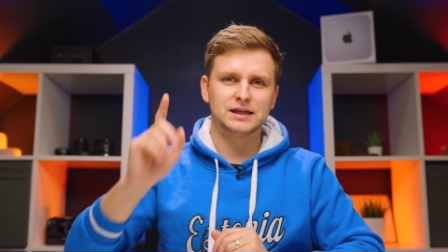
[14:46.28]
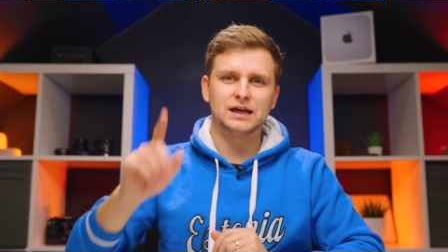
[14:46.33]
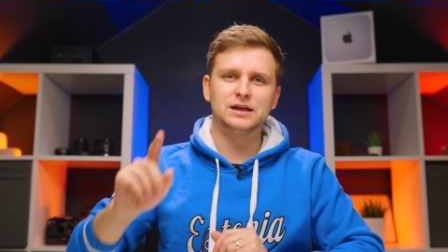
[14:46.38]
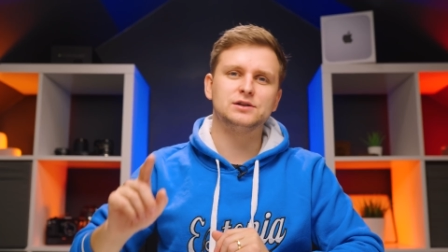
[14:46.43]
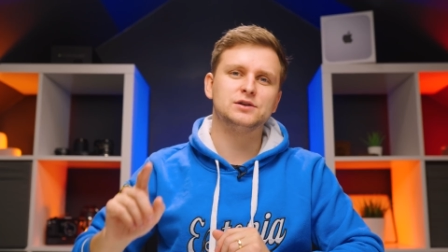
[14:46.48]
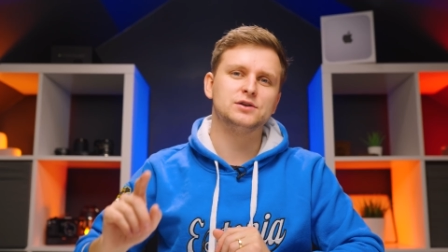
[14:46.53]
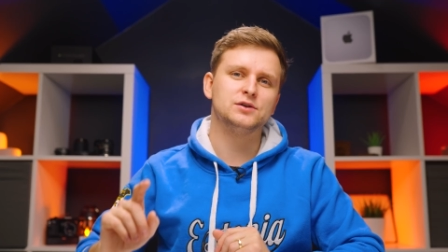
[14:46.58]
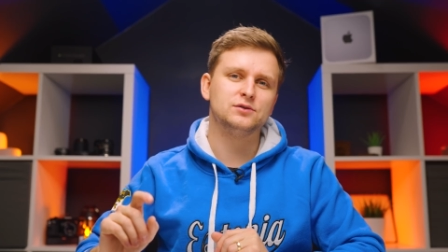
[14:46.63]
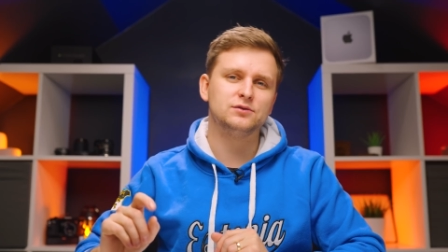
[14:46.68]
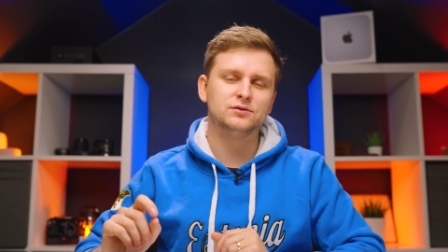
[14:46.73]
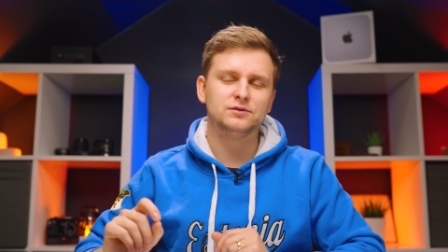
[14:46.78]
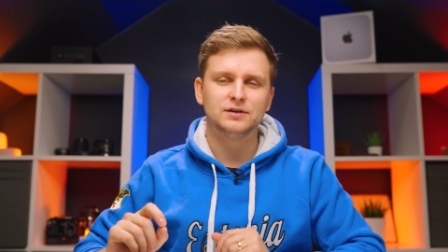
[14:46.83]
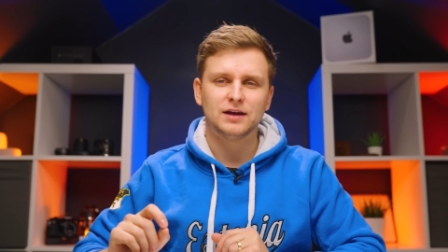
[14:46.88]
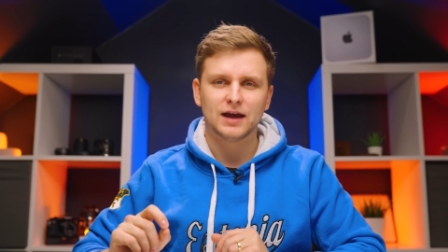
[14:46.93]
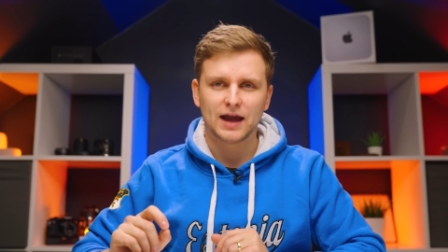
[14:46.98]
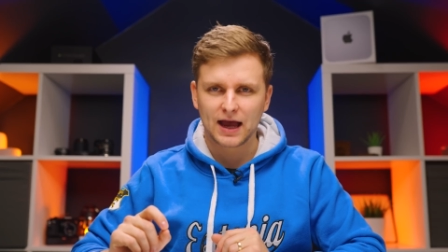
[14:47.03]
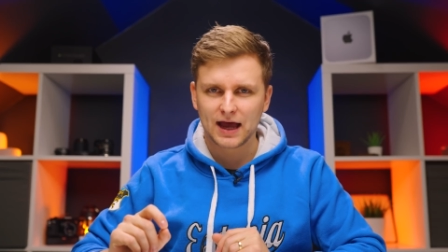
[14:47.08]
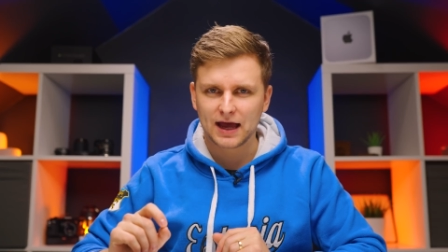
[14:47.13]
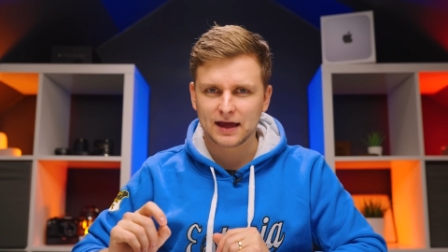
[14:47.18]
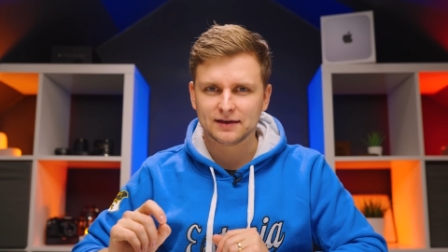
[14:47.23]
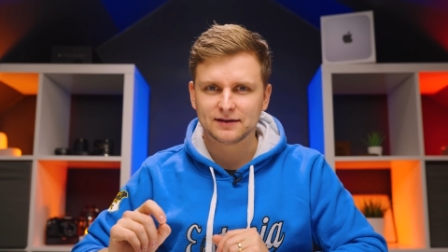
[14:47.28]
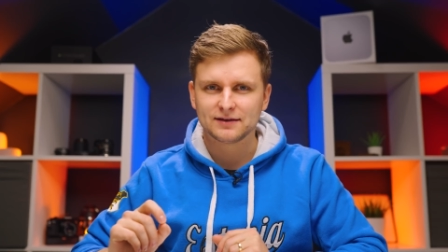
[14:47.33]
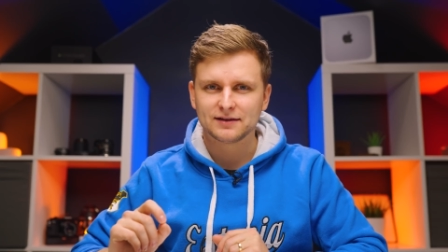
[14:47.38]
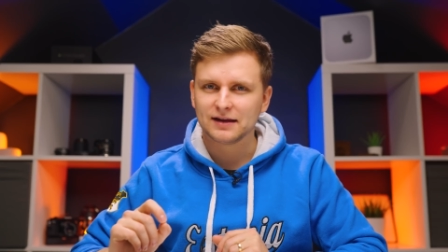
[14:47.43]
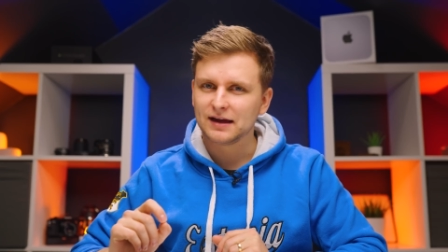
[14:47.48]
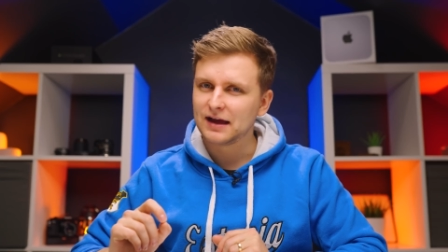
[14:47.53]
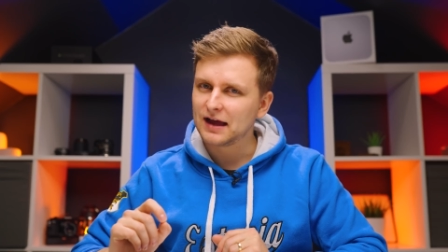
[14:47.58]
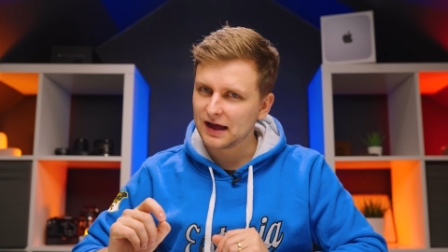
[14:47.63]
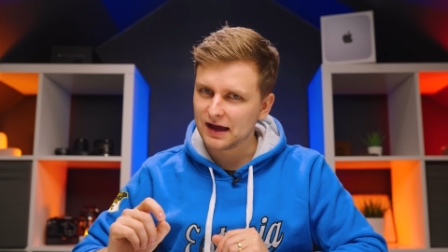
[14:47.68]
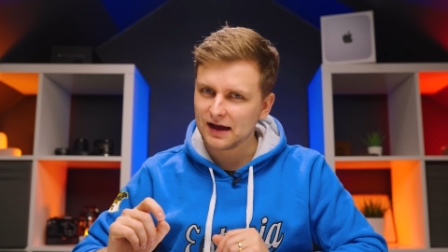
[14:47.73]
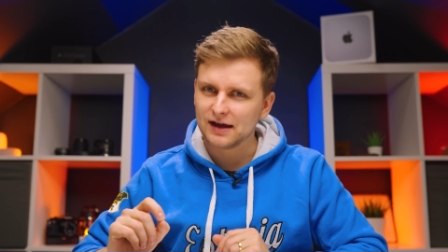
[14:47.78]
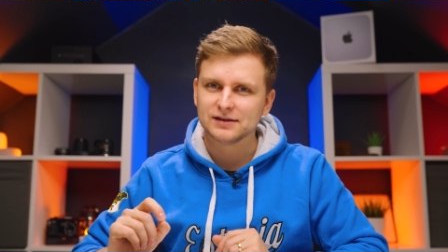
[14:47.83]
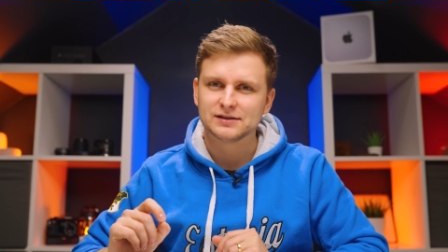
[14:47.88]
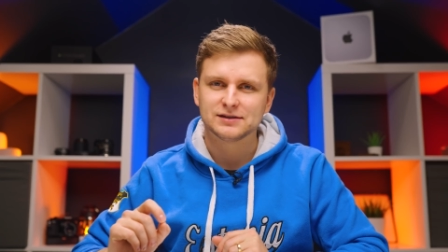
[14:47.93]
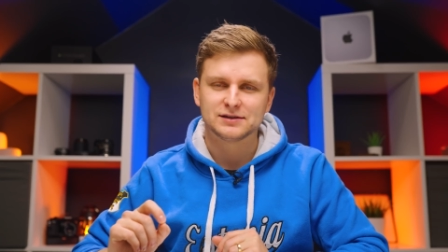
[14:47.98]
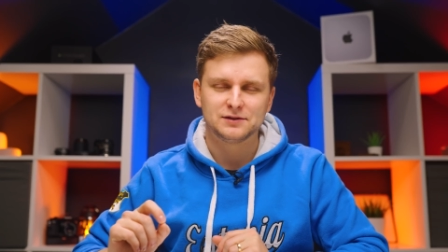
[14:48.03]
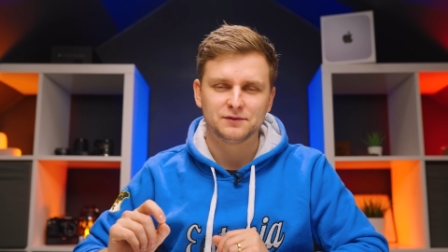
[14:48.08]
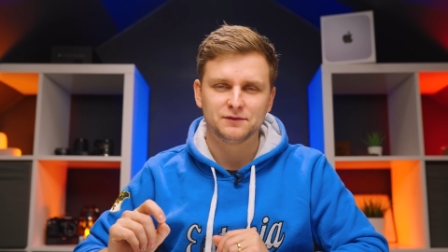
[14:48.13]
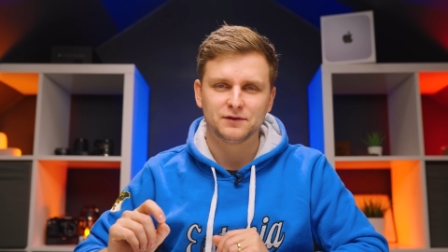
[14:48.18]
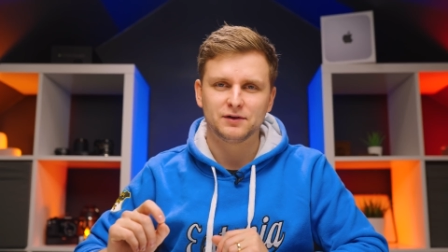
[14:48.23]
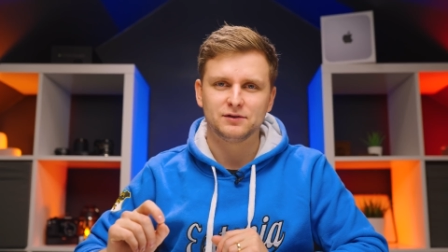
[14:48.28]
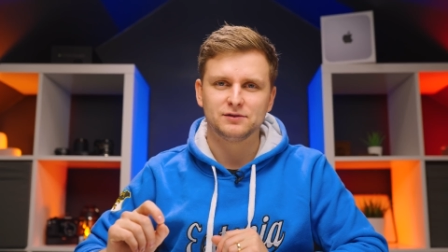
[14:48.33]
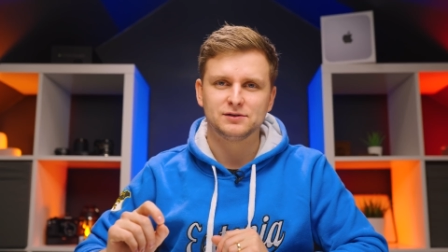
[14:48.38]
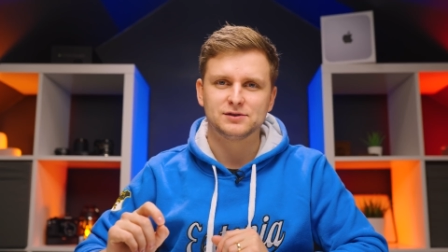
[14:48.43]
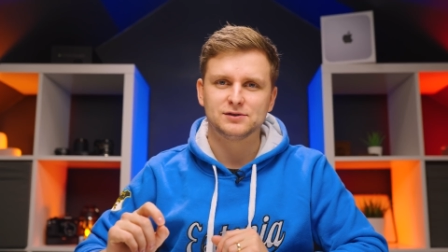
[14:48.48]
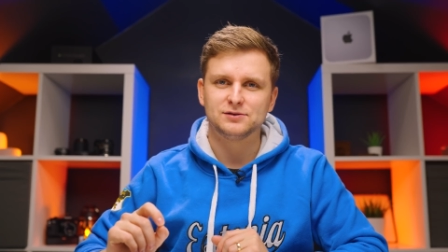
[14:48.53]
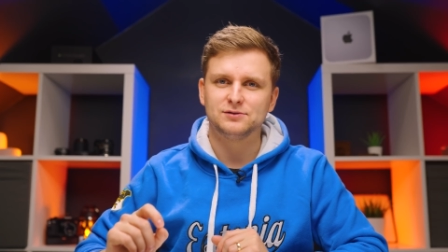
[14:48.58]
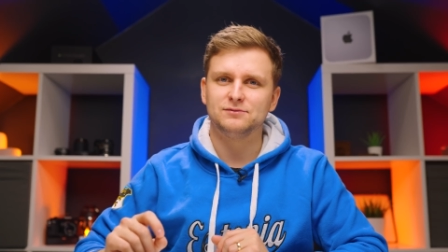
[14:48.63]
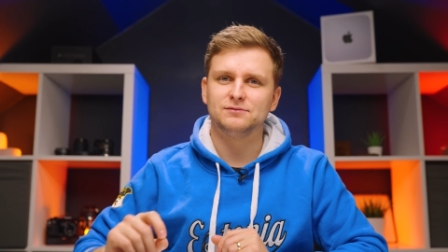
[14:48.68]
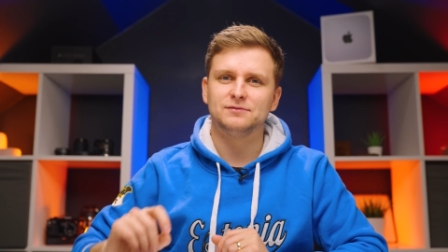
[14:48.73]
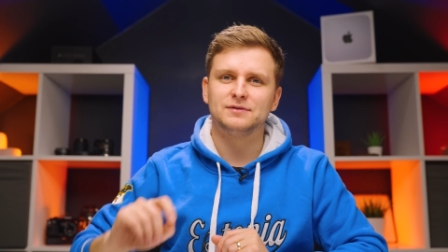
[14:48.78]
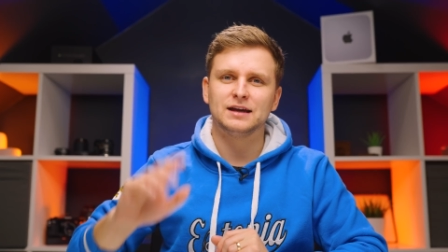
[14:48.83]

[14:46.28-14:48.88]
Stay tuned and I'll see you very soon.